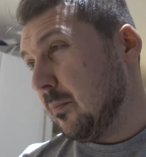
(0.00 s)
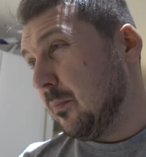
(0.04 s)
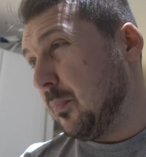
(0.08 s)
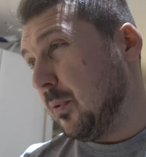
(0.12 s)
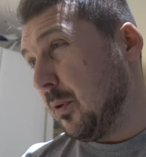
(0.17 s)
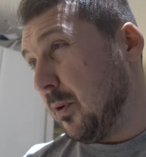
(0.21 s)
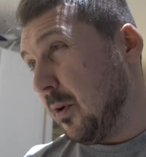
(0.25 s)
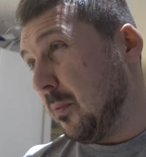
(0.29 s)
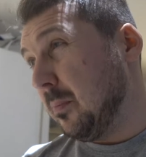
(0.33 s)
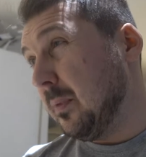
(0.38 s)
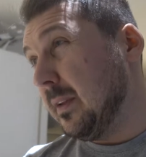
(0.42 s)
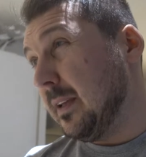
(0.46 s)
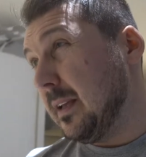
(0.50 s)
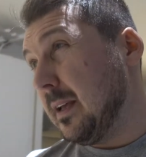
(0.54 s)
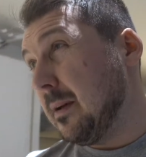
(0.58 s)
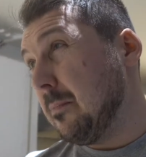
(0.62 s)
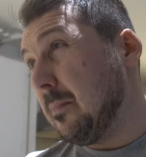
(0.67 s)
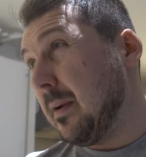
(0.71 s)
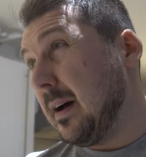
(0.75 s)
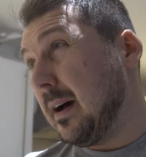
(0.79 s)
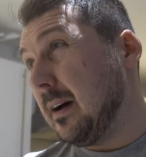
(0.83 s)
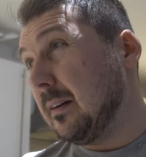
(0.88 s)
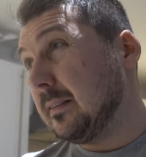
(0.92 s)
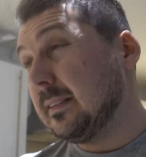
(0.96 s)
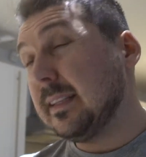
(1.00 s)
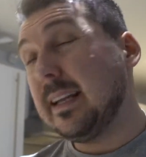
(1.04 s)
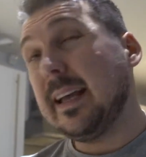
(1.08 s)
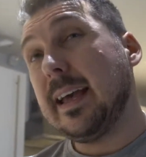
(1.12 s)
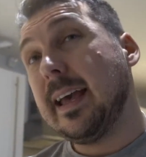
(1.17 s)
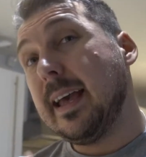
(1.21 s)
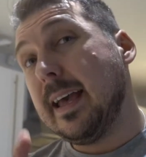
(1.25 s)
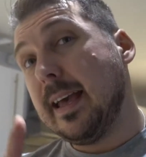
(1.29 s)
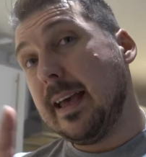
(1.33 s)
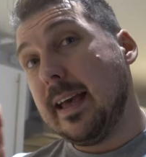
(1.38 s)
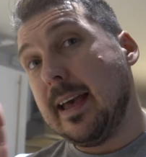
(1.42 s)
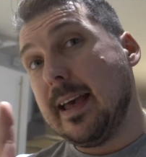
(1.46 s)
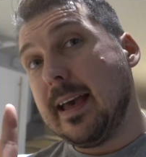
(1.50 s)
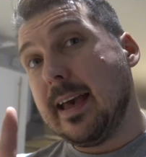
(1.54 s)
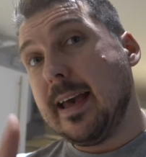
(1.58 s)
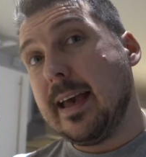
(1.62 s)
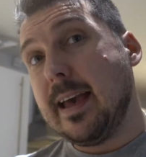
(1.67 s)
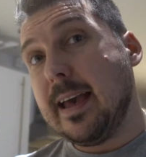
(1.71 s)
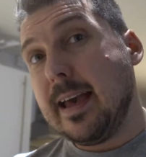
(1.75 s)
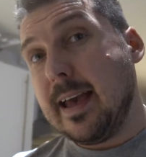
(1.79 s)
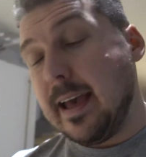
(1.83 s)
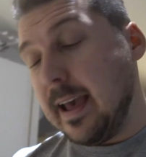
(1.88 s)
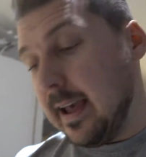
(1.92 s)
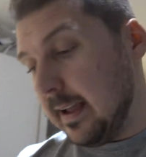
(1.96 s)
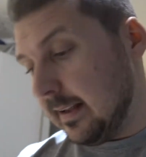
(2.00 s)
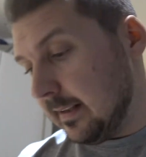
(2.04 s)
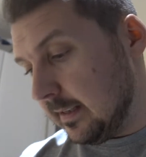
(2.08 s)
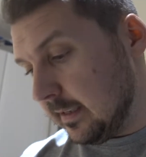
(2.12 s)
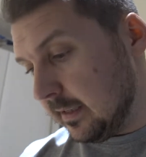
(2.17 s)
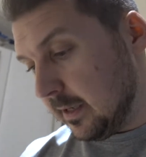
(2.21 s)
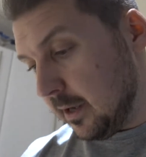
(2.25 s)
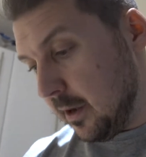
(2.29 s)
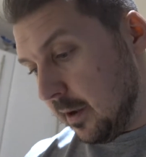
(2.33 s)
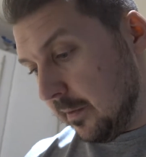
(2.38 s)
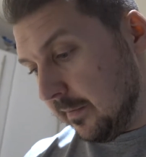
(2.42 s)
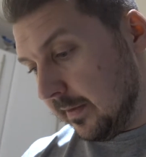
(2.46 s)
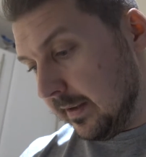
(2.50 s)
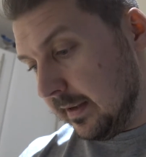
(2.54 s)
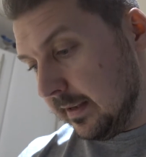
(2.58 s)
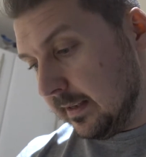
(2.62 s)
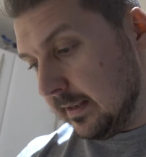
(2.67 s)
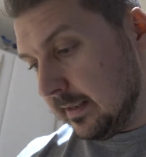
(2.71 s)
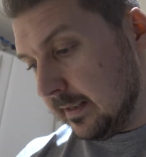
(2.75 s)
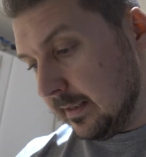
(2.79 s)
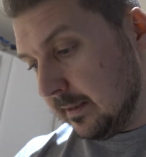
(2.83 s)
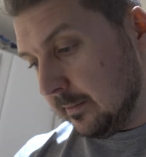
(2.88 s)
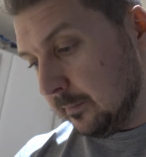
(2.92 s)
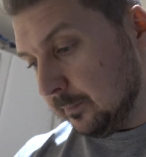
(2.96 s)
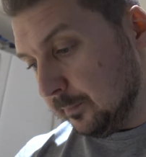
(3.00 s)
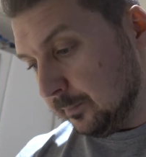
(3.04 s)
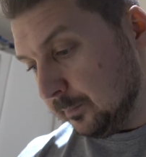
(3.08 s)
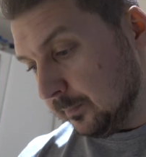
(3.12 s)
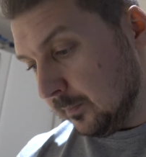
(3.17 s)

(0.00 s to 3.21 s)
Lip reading: probably about 8 servings.